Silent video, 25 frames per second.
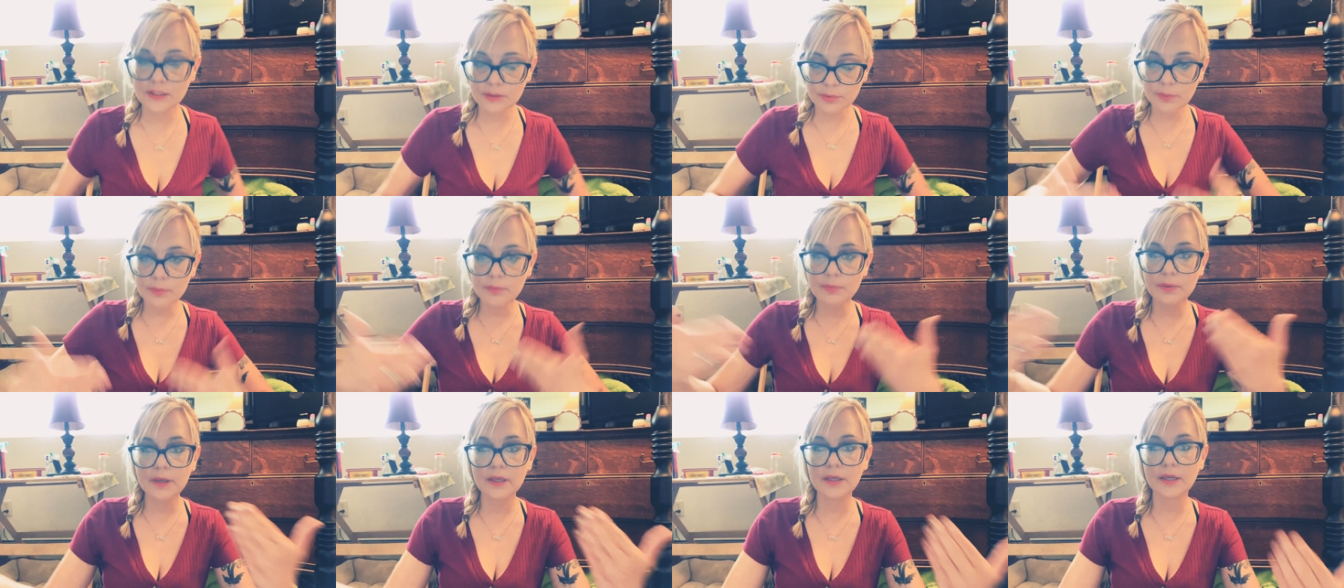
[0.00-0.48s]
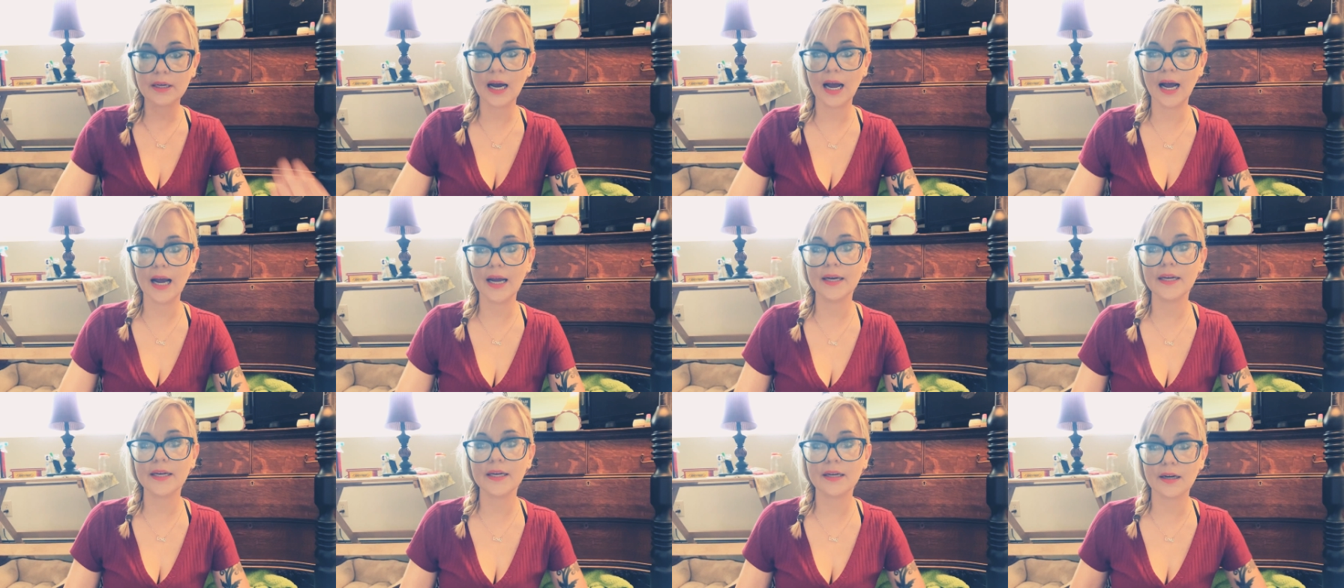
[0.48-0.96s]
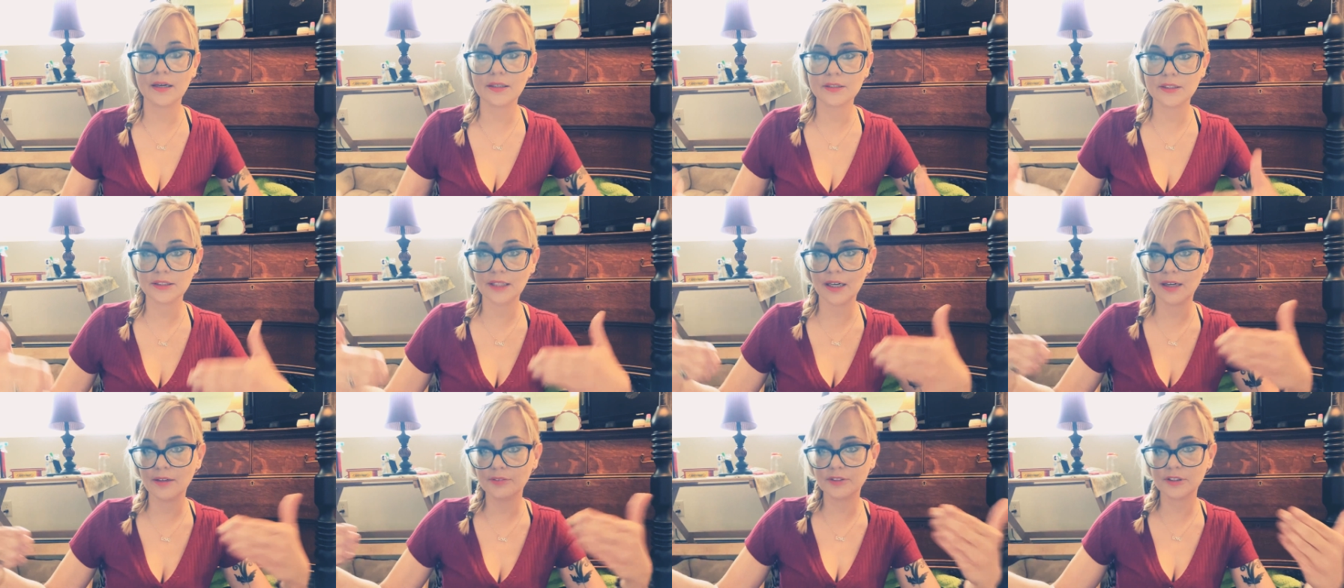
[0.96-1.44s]
where we're guiding
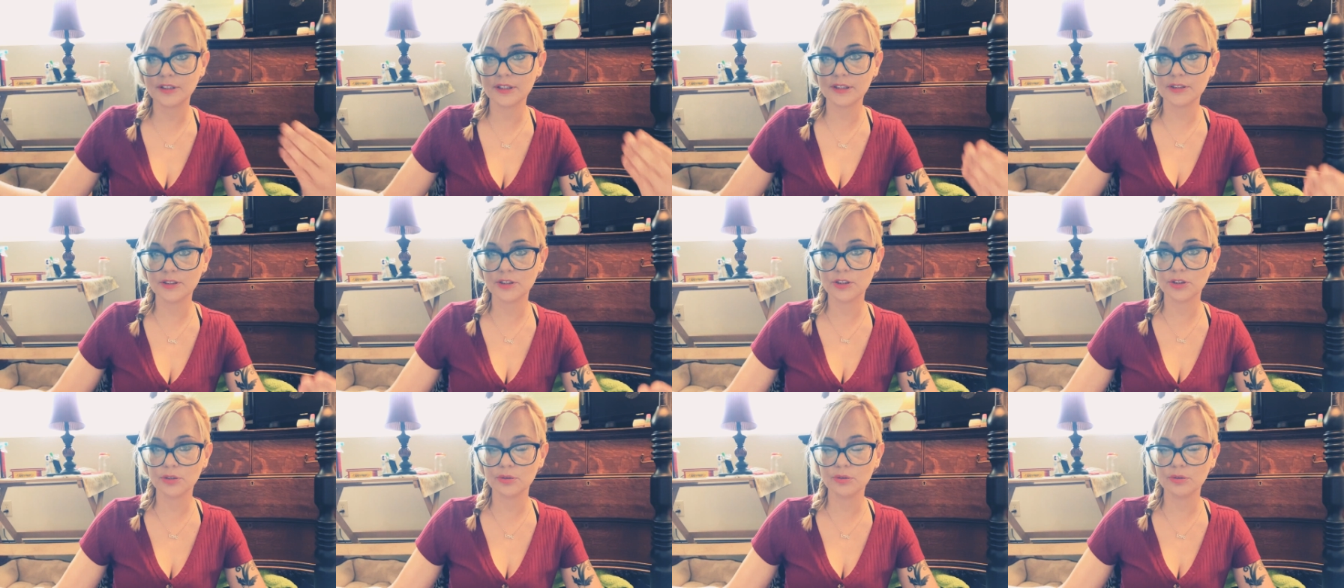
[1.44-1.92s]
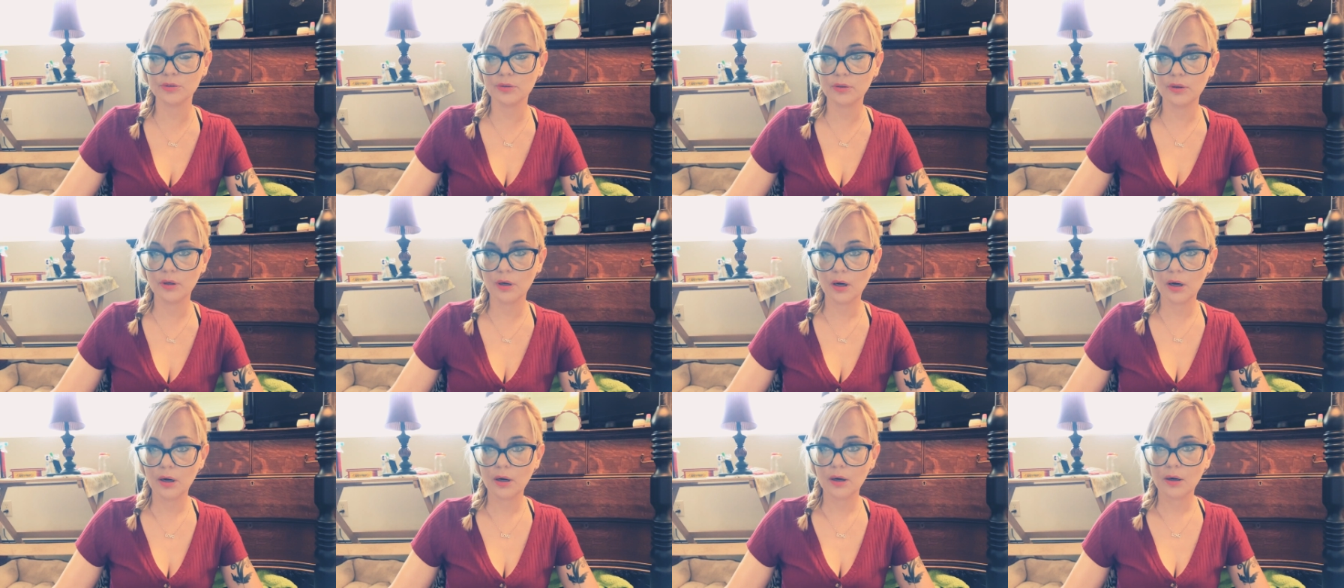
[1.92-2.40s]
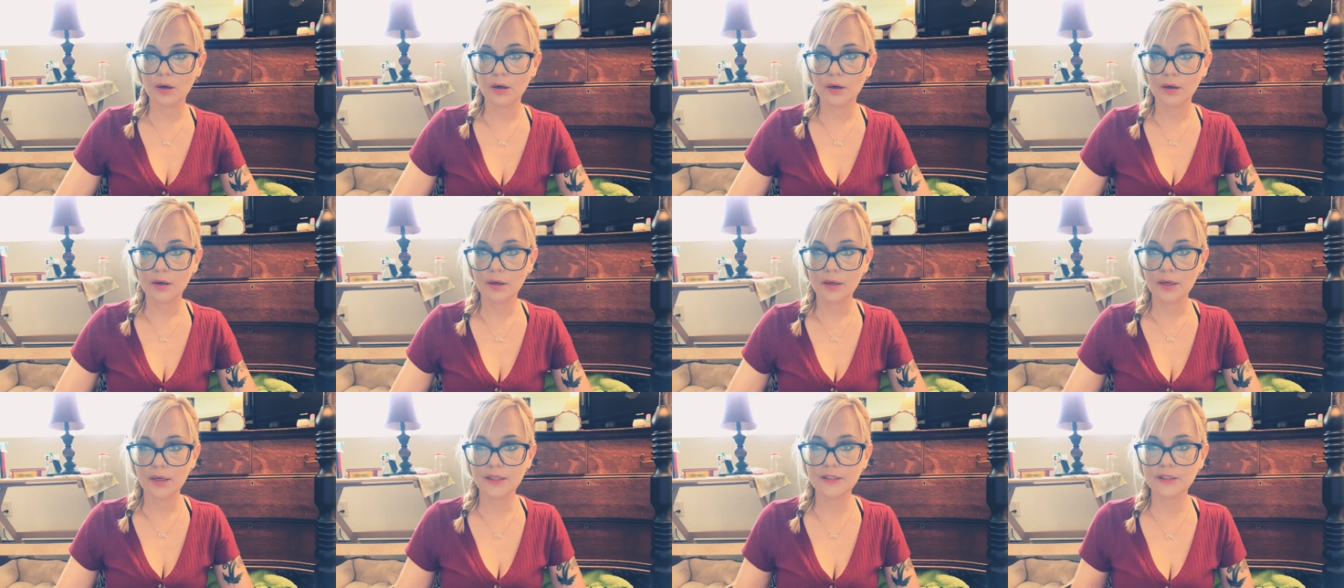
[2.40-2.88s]
ourselves into,
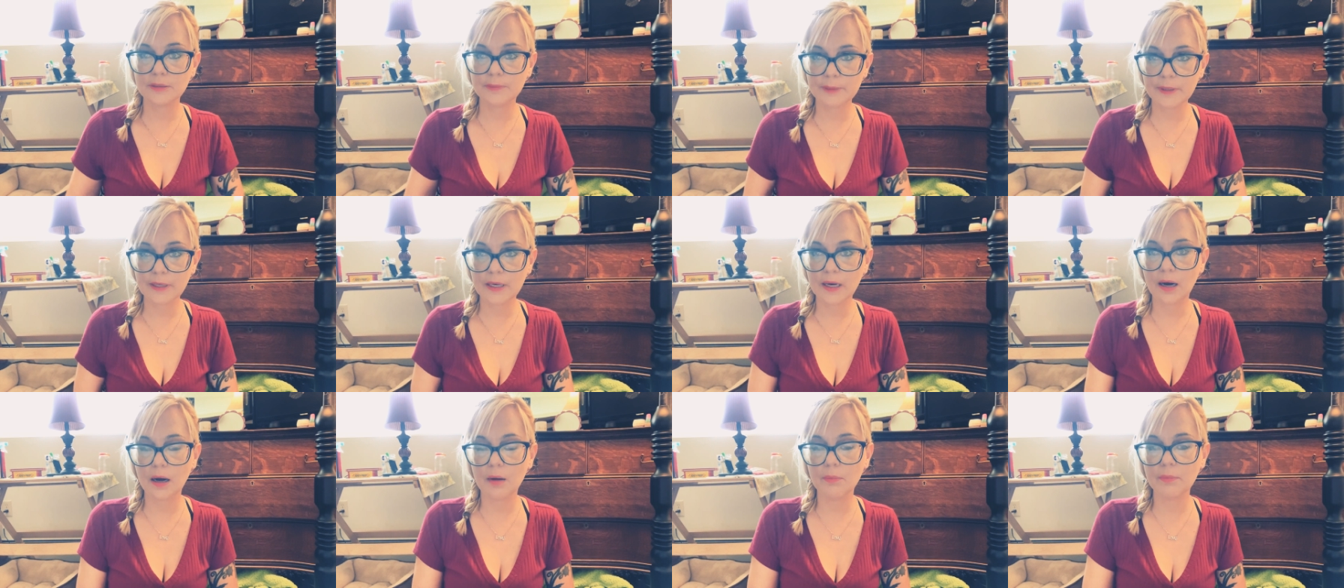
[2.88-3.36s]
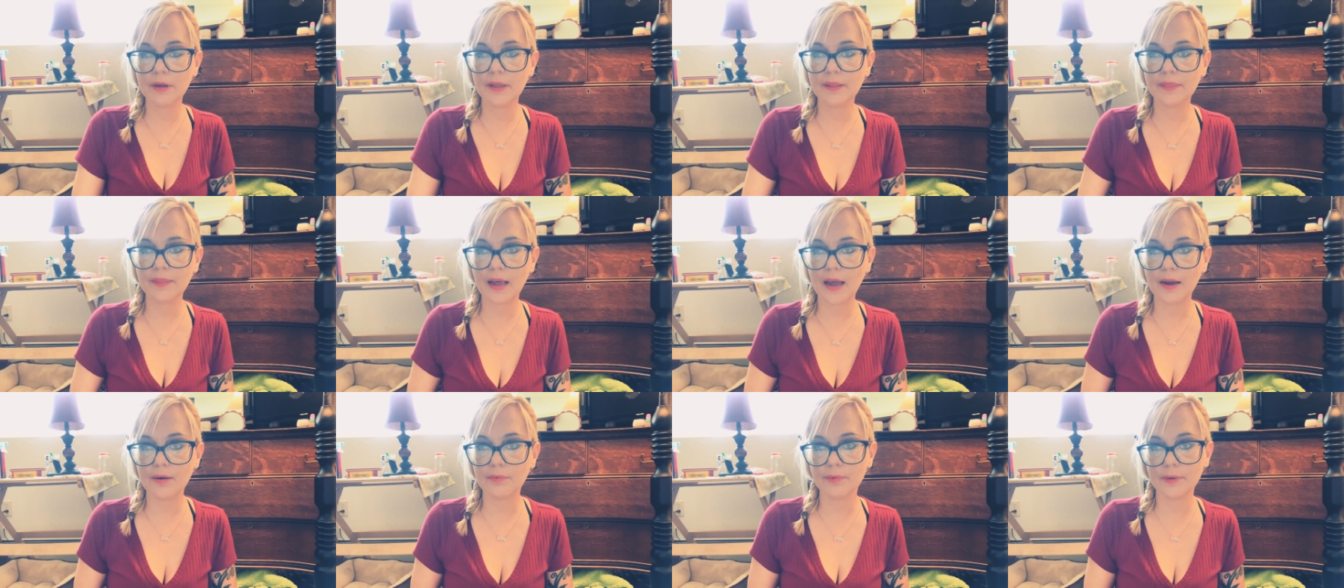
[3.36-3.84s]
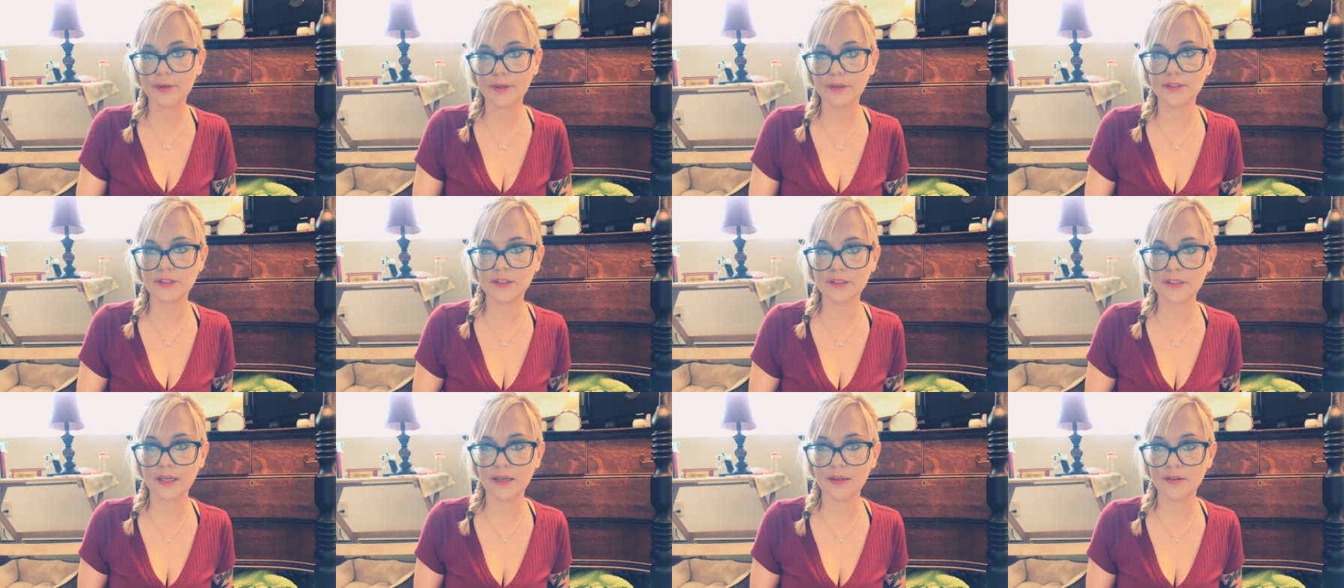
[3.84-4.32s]
is becoming that real
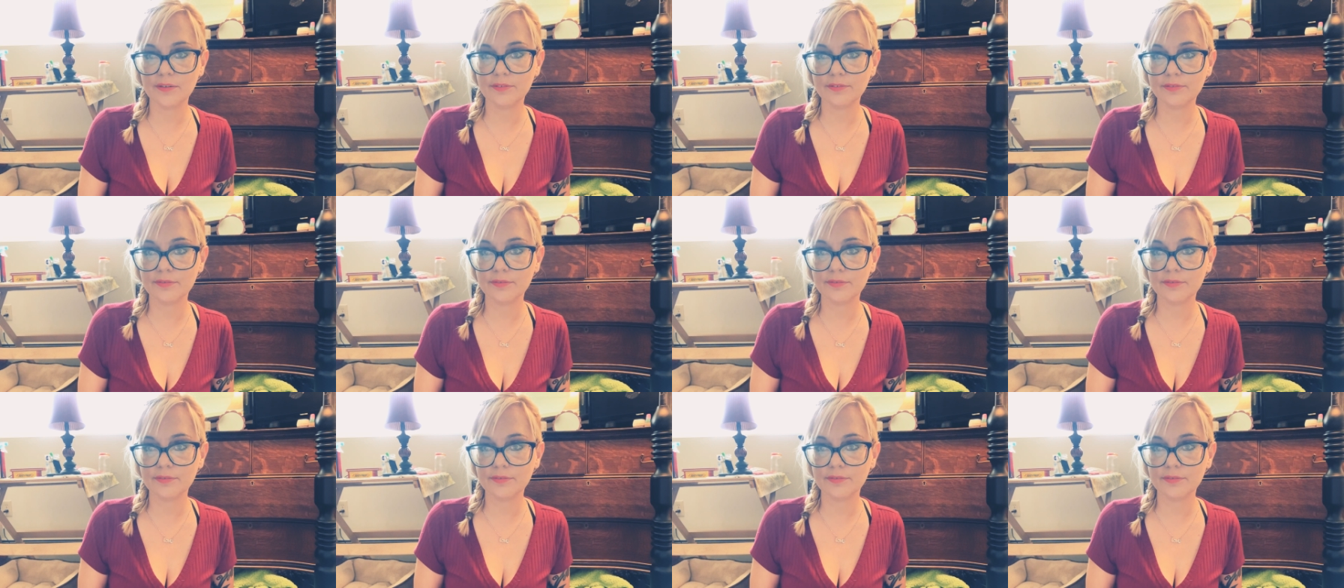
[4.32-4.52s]
self.